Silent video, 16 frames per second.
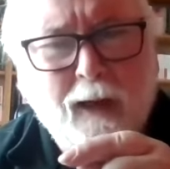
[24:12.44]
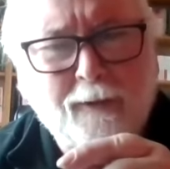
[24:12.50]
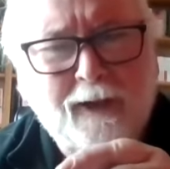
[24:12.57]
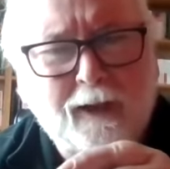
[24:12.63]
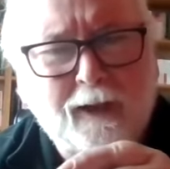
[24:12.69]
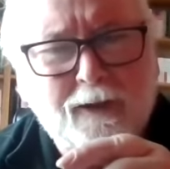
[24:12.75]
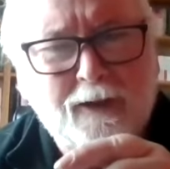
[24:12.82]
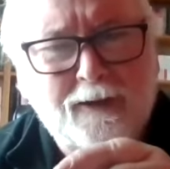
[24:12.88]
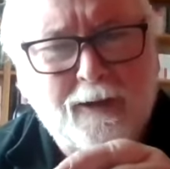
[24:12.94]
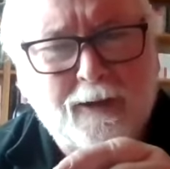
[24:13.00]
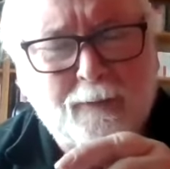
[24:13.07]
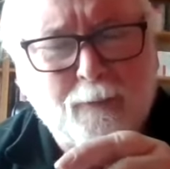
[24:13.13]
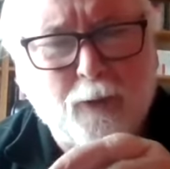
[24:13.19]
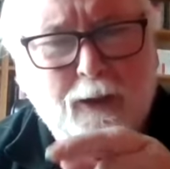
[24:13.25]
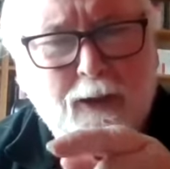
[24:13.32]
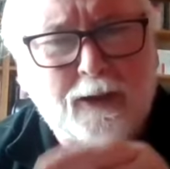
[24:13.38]
I think in
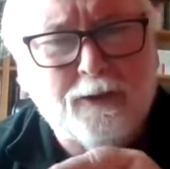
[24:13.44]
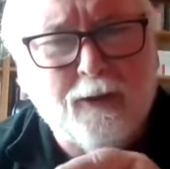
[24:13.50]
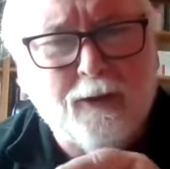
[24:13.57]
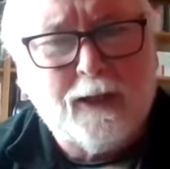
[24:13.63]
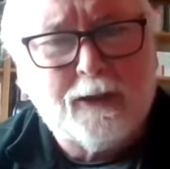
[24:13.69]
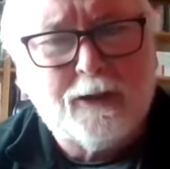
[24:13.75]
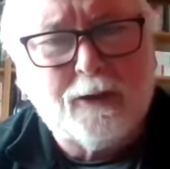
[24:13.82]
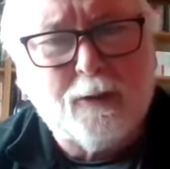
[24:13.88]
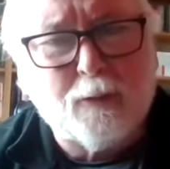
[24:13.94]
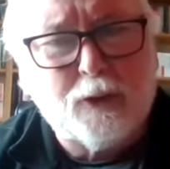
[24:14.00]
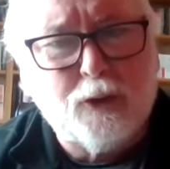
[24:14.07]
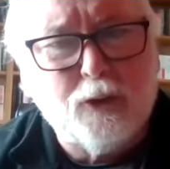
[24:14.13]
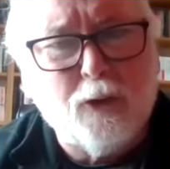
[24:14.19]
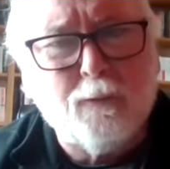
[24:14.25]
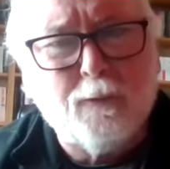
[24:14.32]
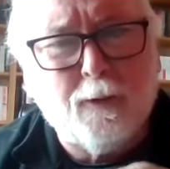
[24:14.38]
one of the trials there was
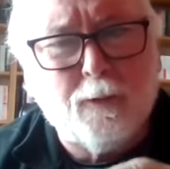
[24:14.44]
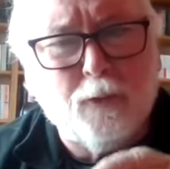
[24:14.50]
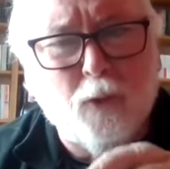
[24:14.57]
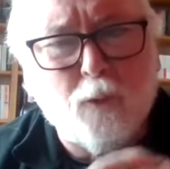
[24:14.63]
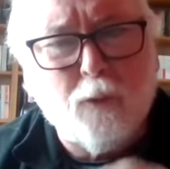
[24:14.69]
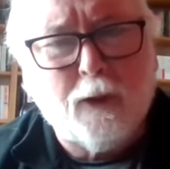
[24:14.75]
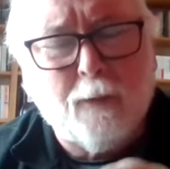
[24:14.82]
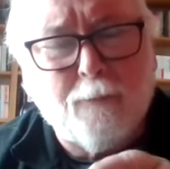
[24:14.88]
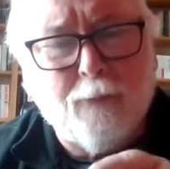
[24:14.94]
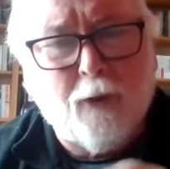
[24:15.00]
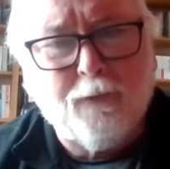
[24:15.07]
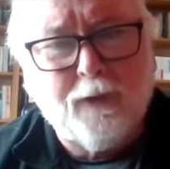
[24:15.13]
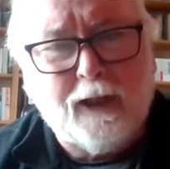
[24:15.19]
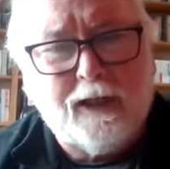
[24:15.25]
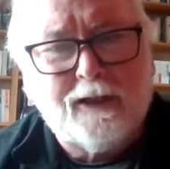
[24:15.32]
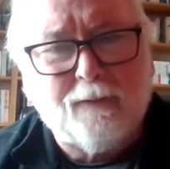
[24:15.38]
no one
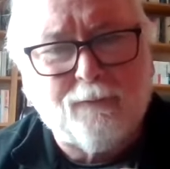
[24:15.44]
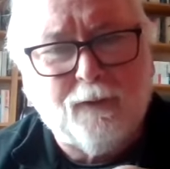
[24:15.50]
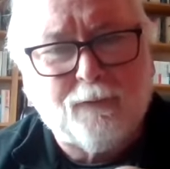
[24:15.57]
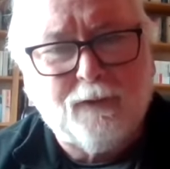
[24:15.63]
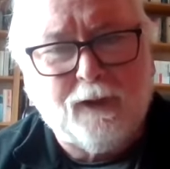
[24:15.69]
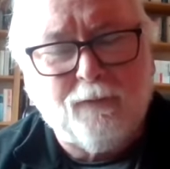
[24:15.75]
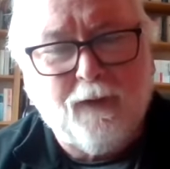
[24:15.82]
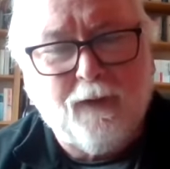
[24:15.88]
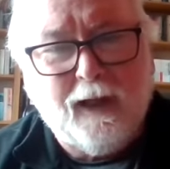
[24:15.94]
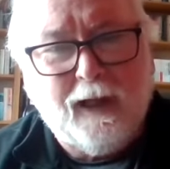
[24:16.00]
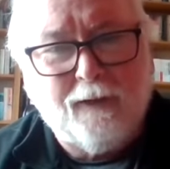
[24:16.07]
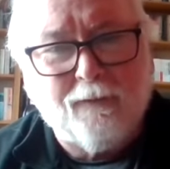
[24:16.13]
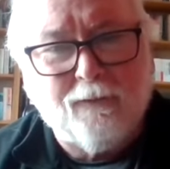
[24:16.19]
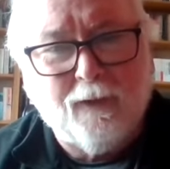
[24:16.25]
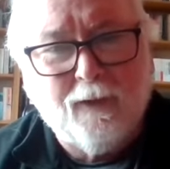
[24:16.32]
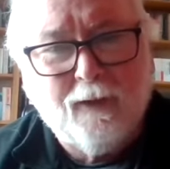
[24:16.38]
above the age of
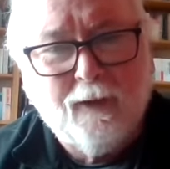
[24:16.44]
55